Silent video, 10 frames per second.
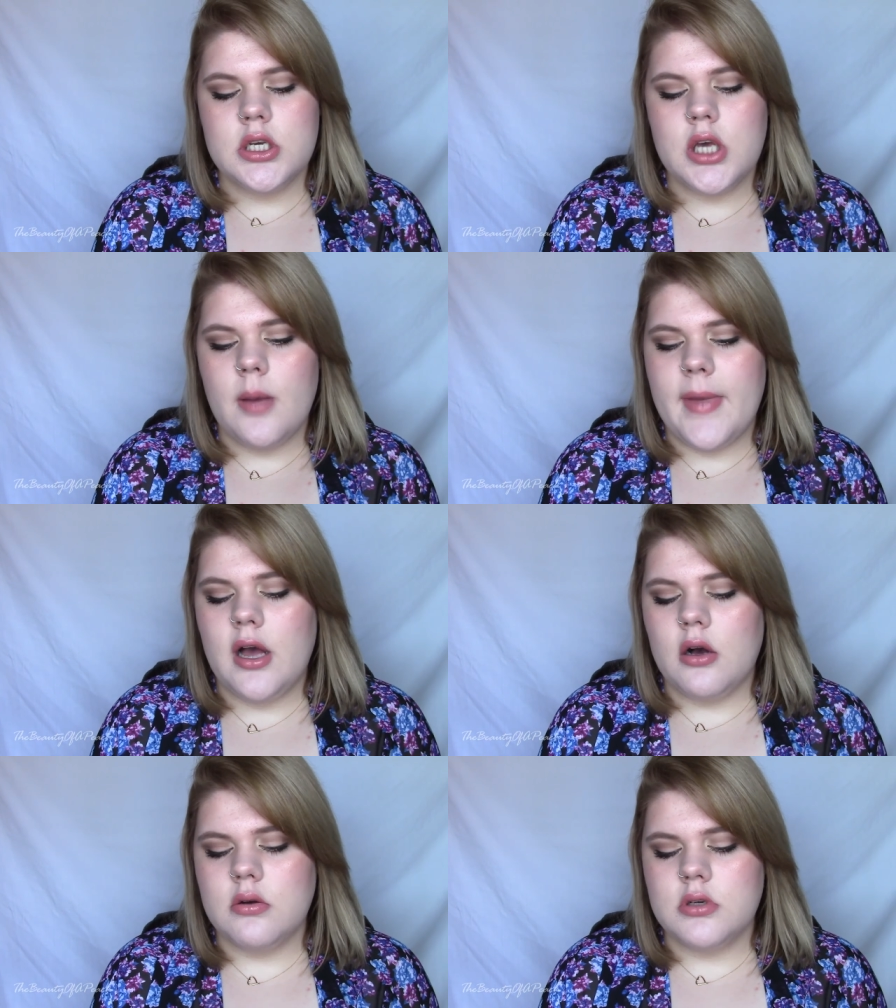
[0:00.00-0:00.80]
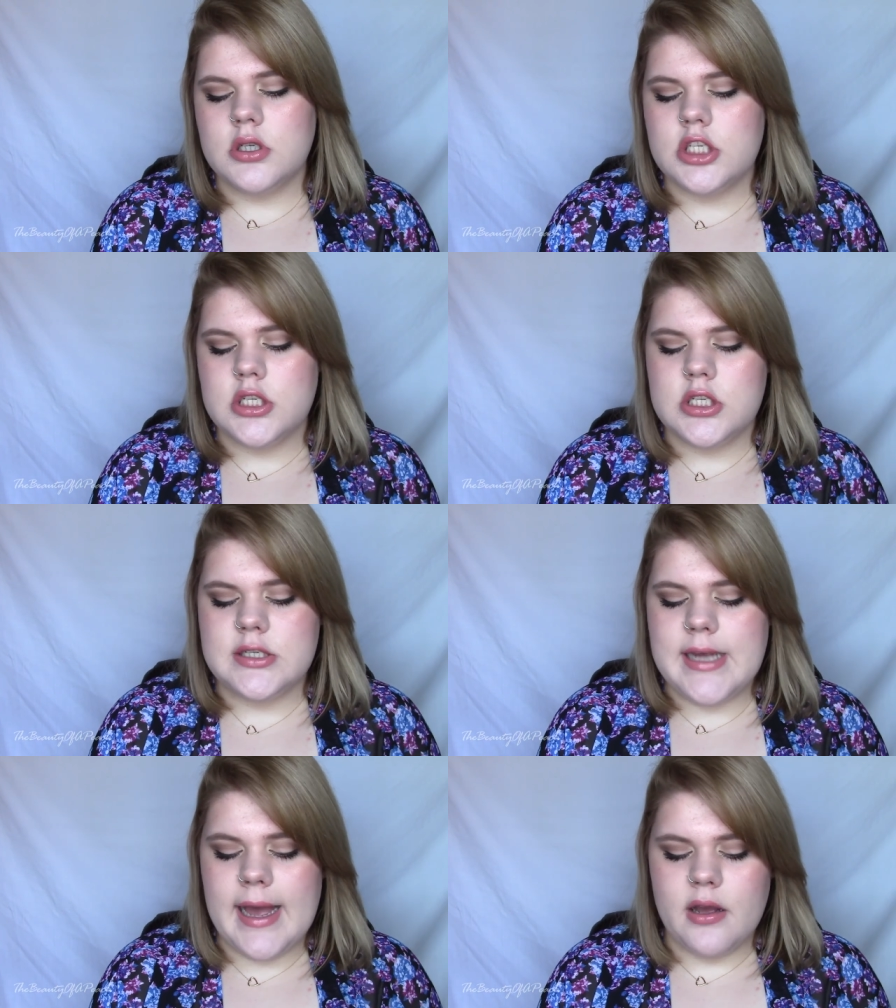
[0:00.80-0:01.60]
come out and just
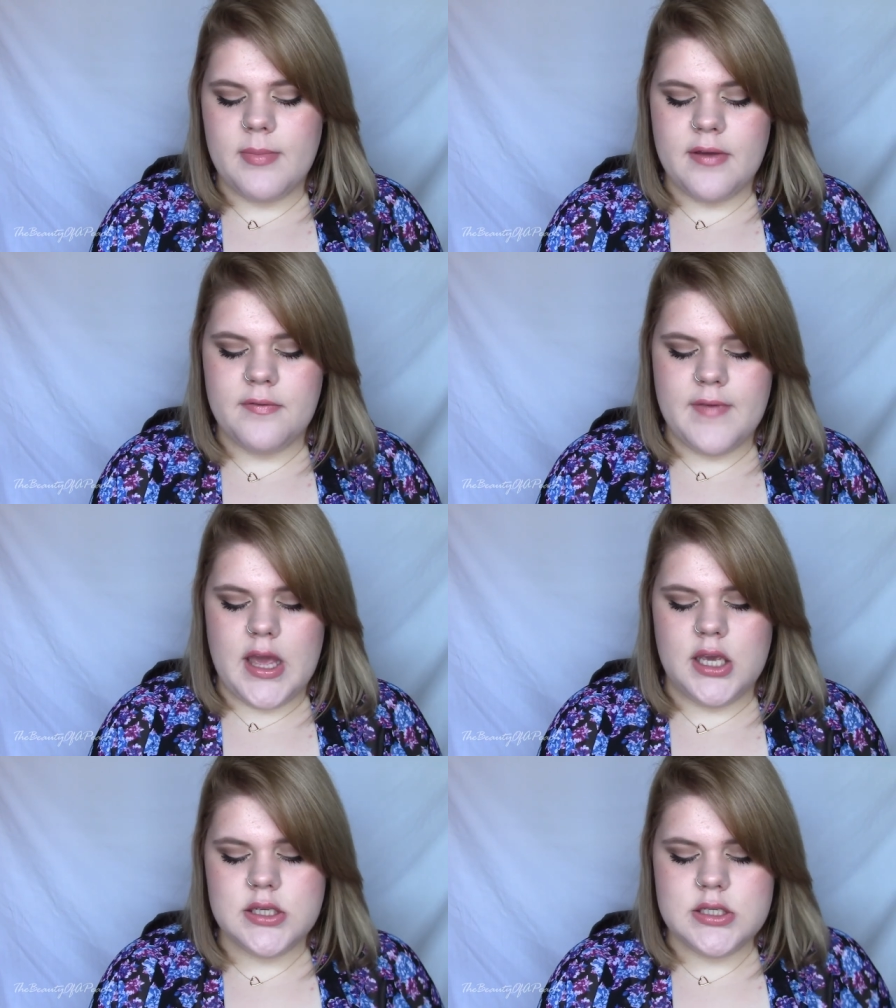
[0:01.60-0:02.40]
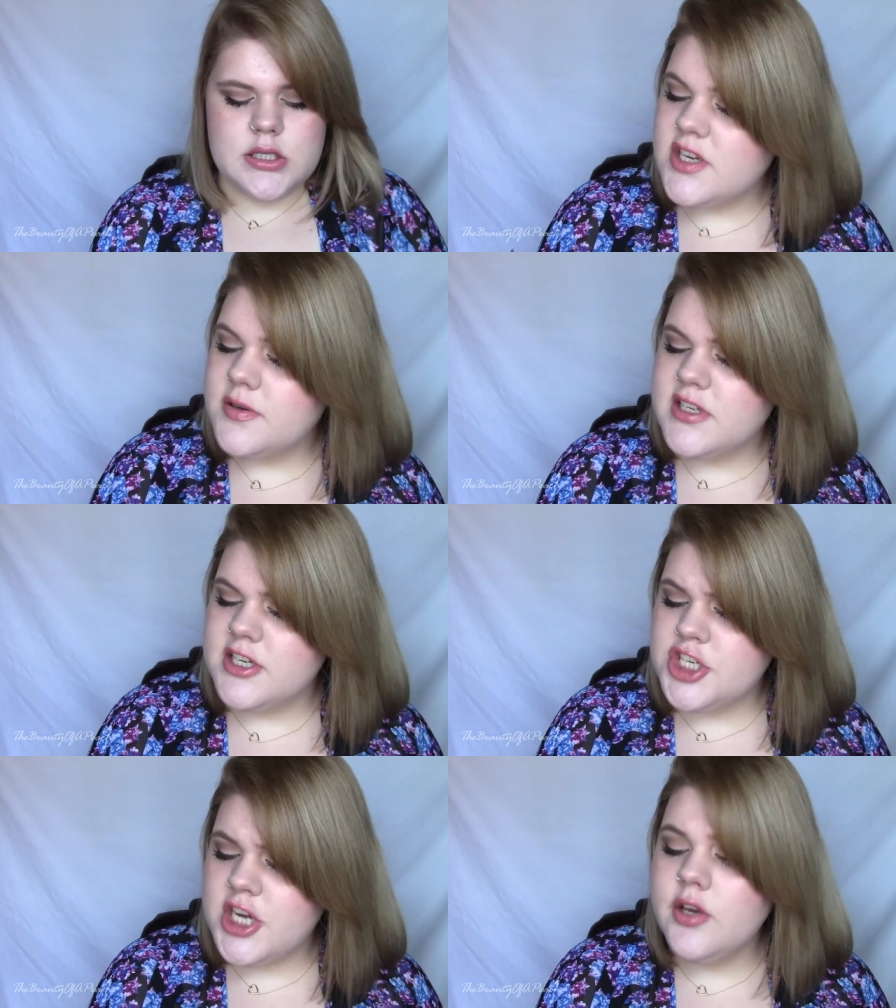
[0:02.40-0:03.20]
attack my face. So it
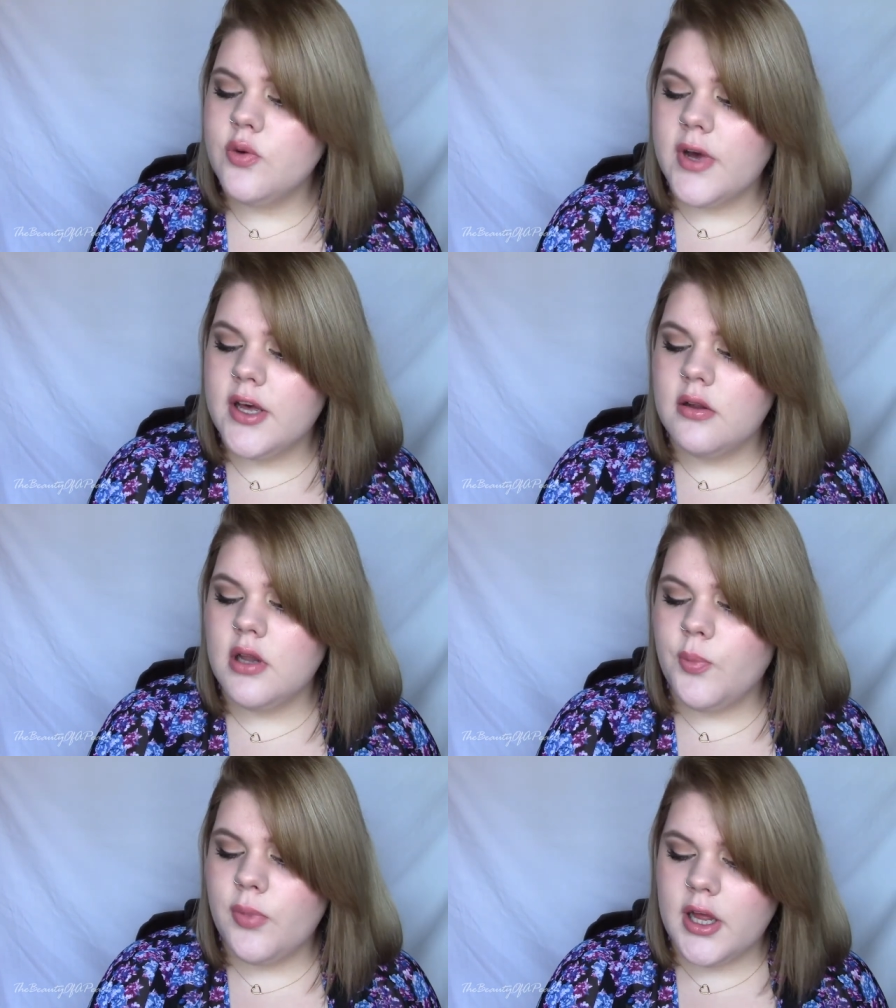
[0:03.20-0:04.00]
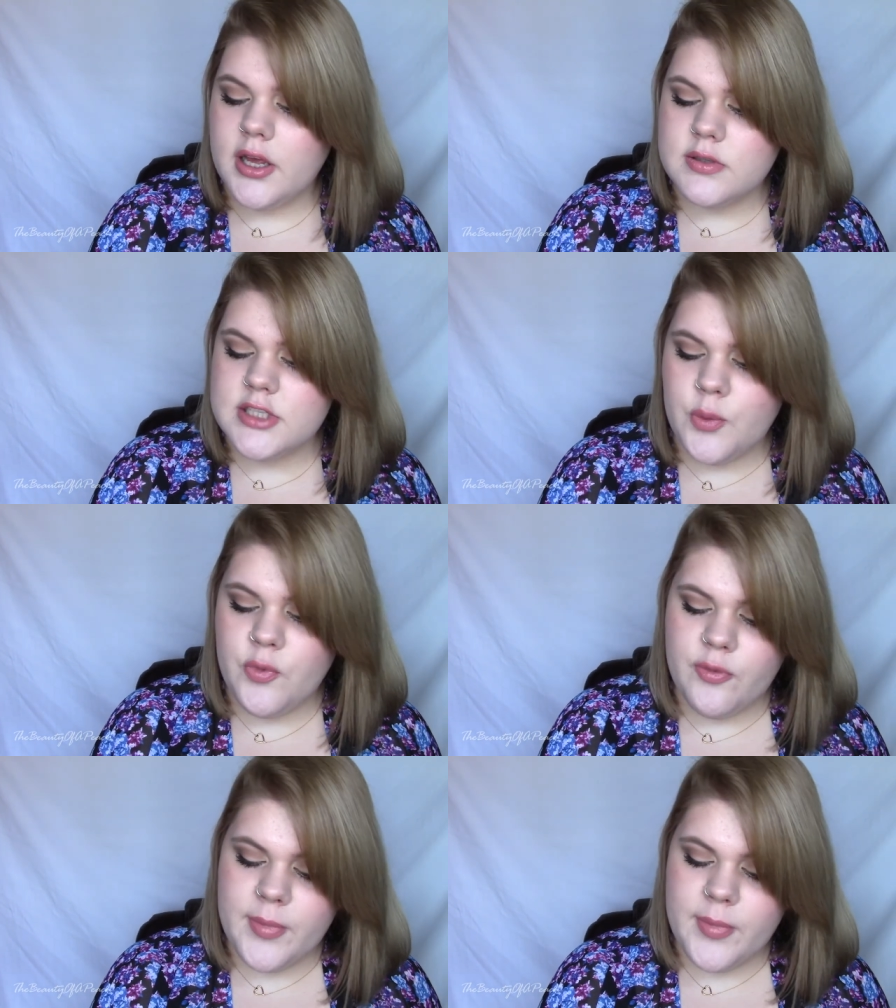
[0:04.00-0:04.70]
says shake well, apply on top of